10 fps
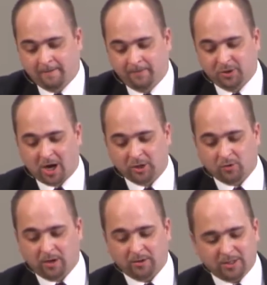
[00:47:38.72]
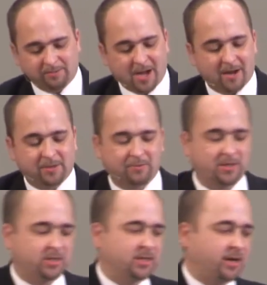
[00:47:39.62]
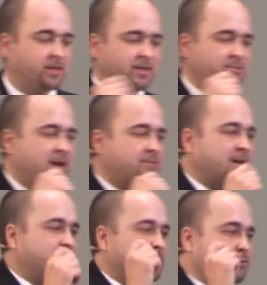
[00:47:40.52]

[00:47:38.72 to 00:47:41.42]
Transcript: Joshua, sometimes, I want to just tell you, sometimes I just